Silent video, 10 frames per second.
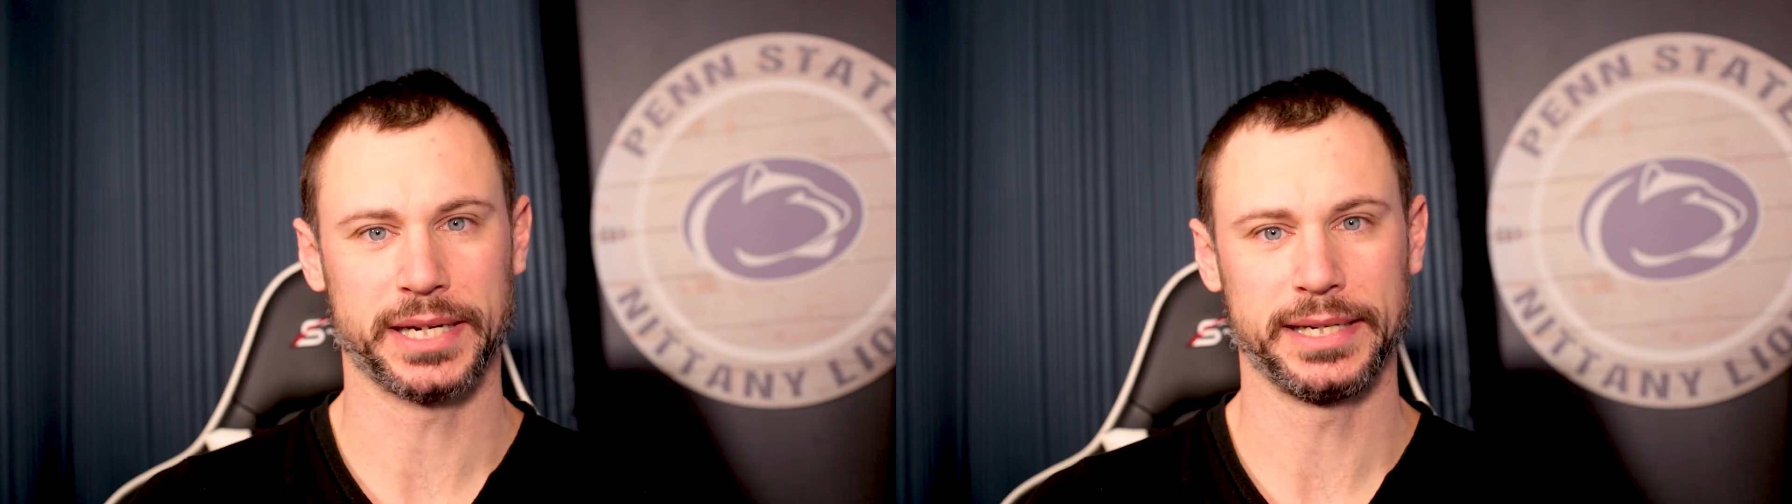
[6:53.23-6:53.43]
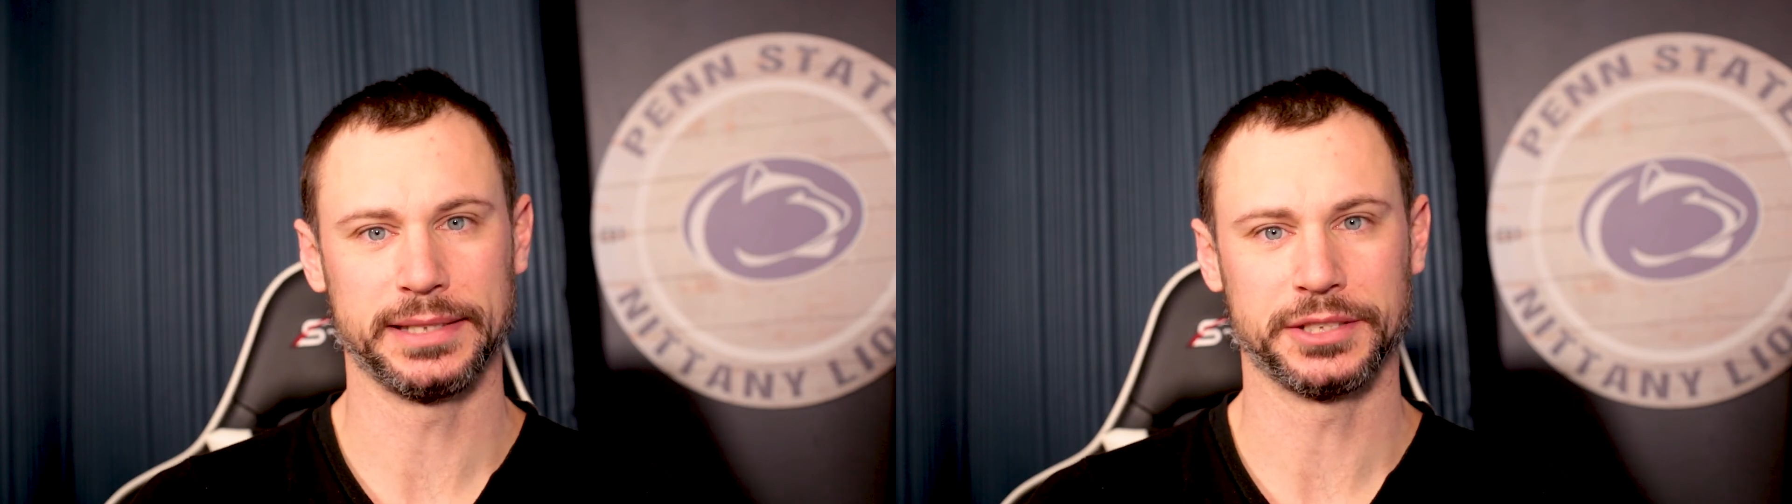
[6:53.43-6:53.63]

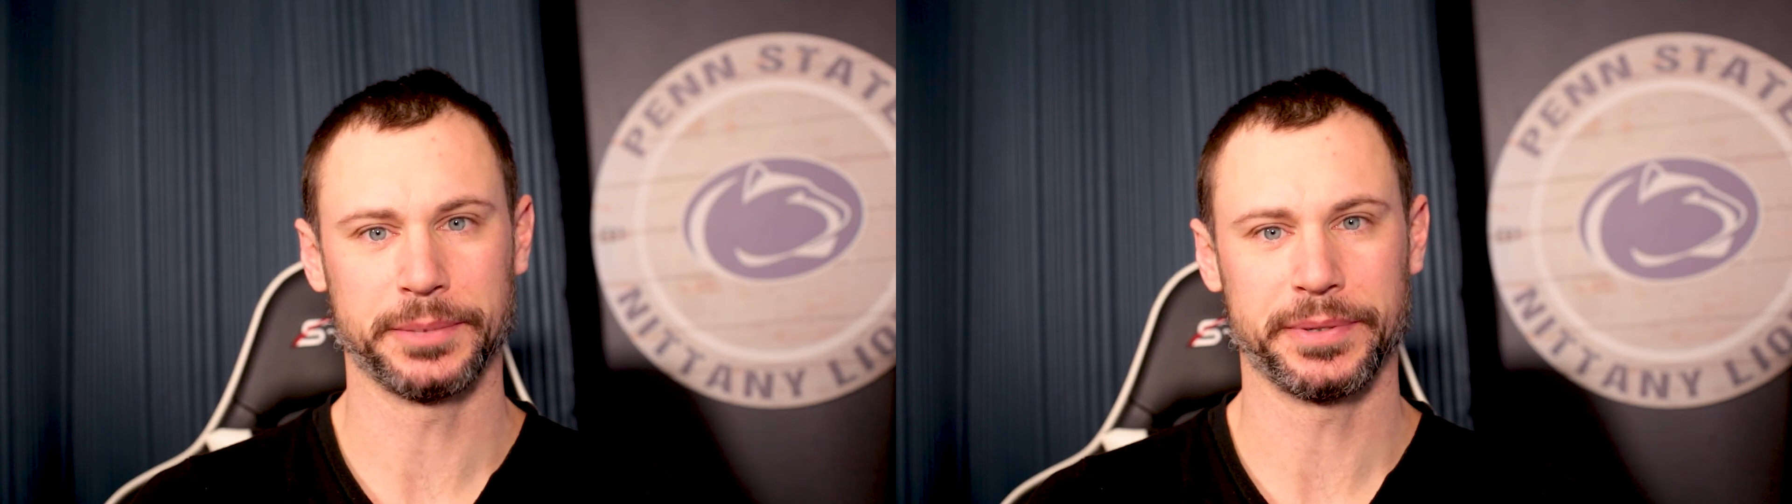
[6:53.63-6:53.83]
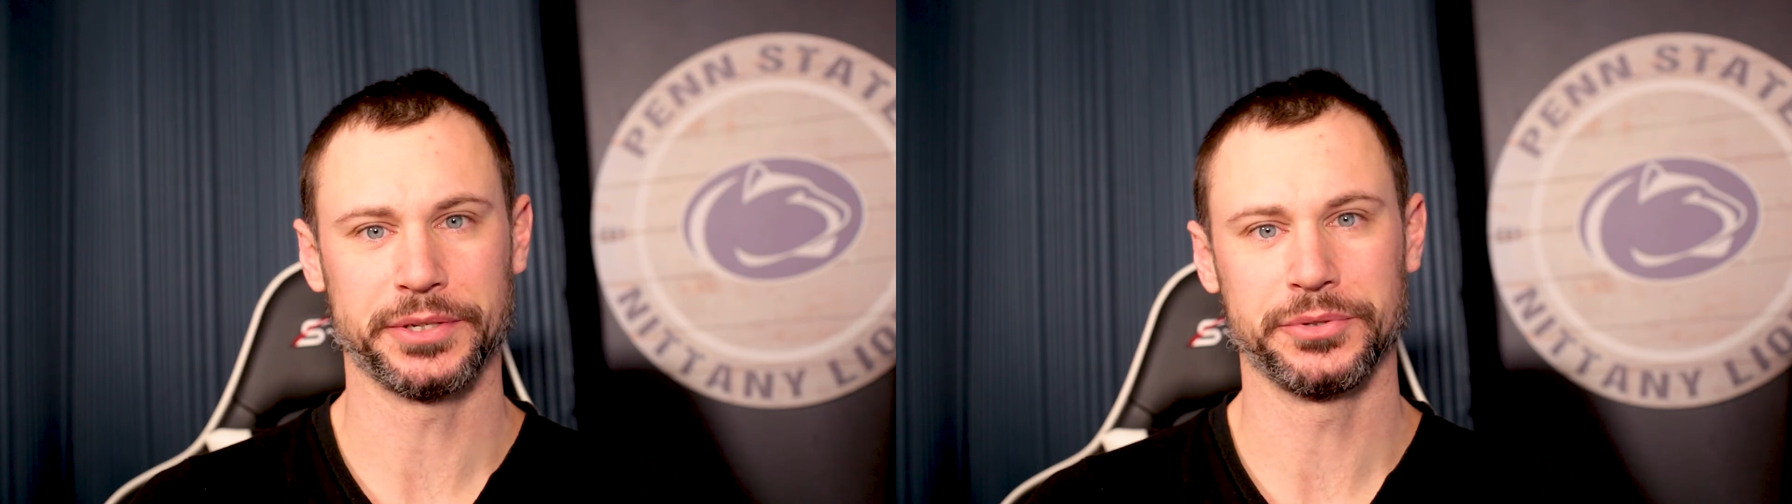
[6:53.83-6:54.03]
80
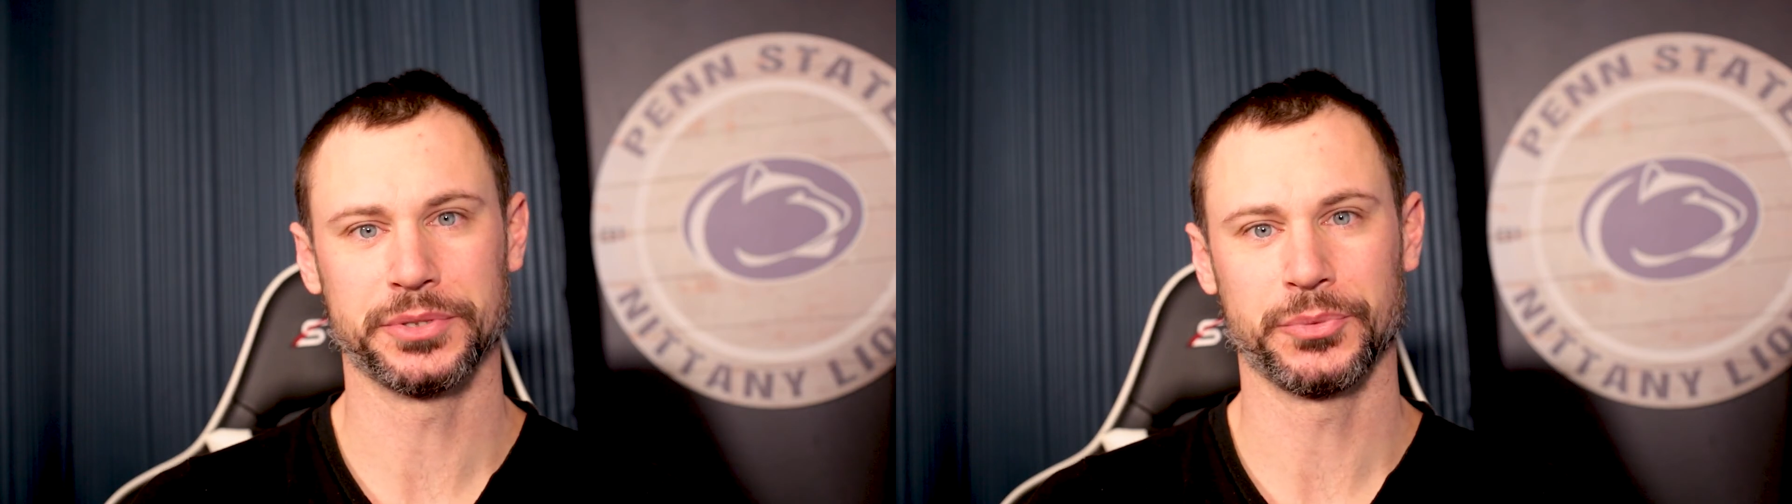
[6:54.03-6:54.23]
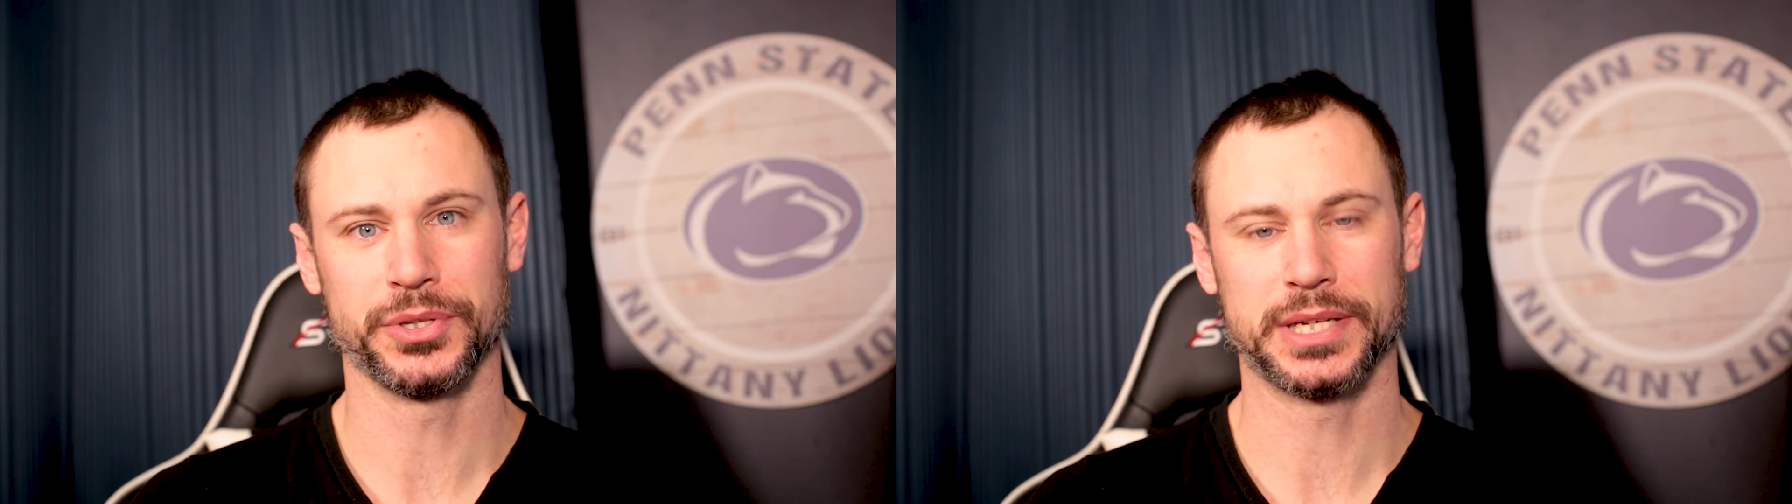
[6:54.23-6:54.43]
GPUs
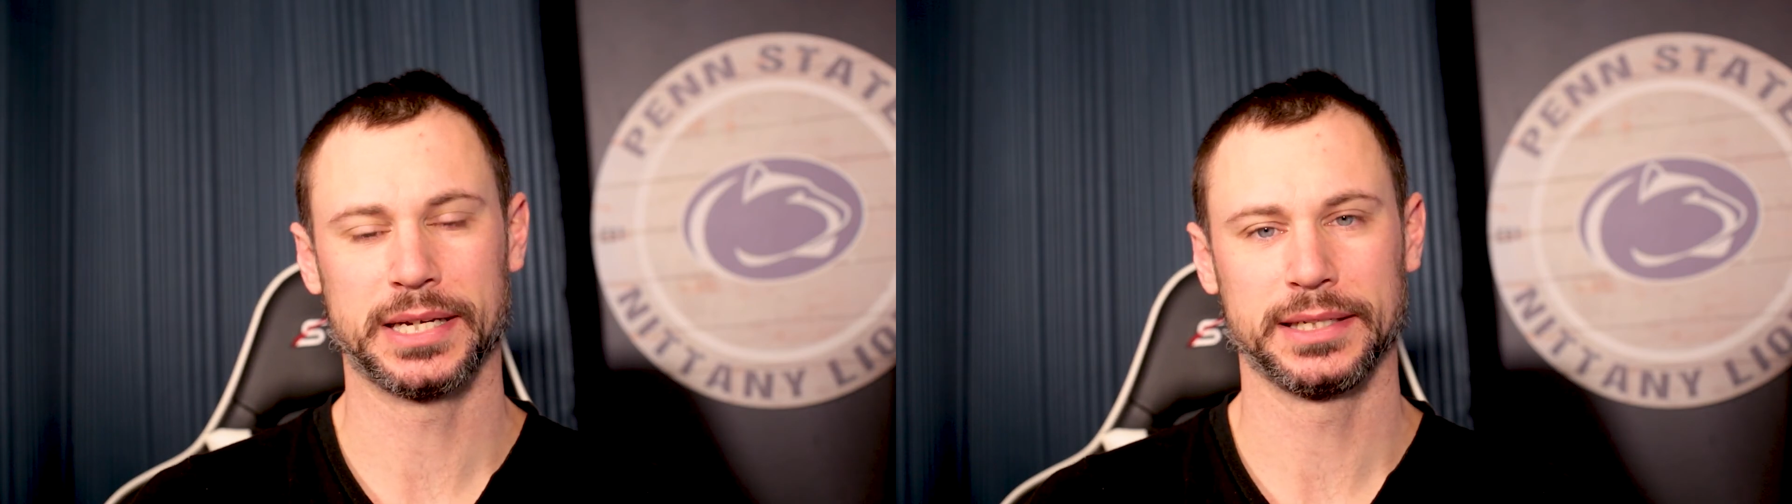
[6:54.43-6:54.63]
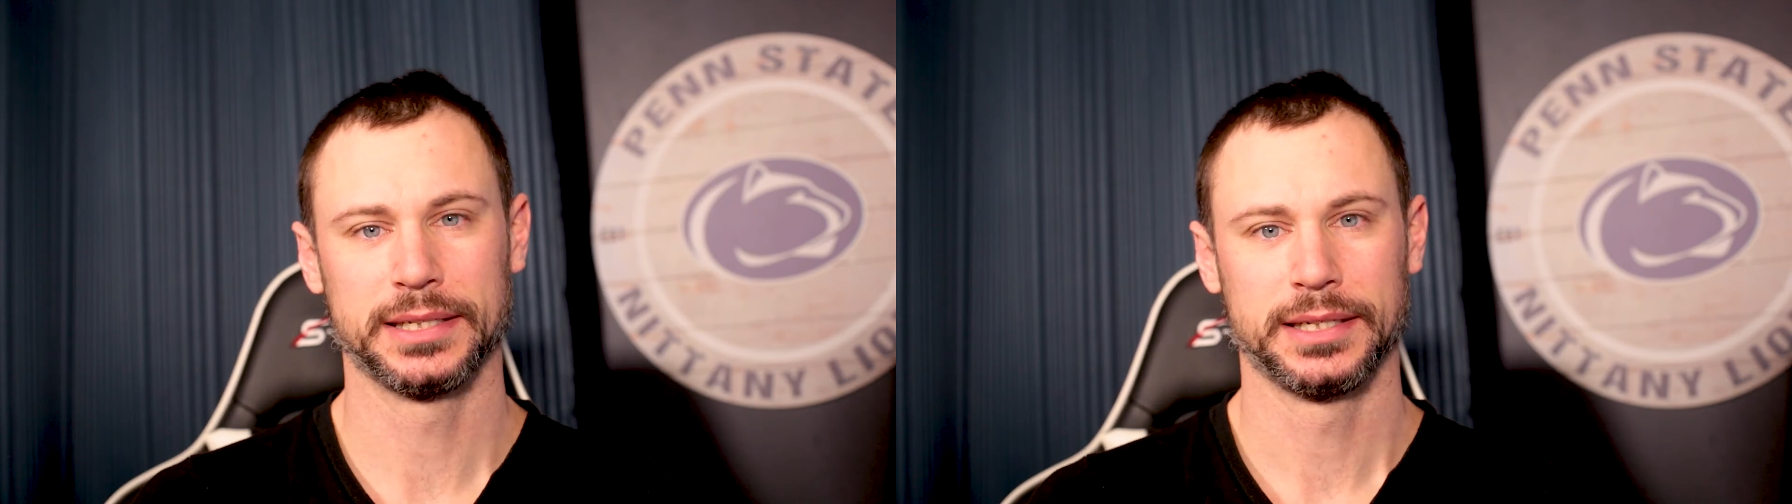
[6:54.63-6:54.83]
in one
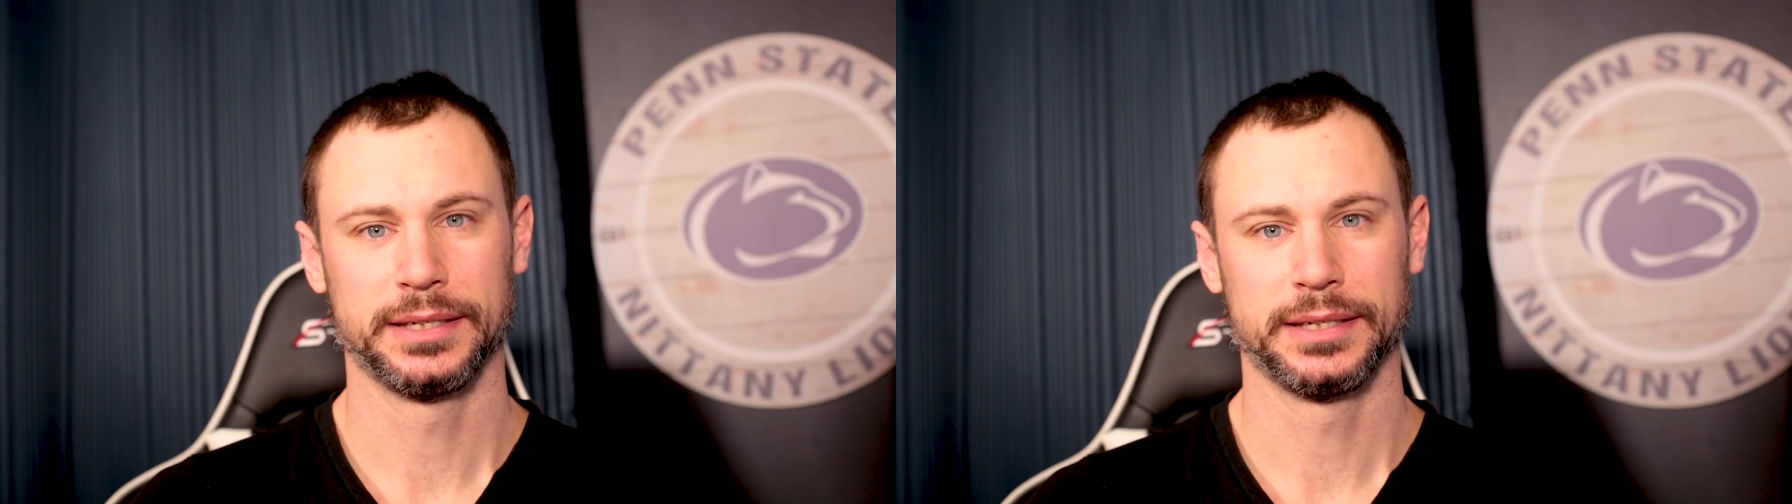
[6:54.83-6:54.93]
day.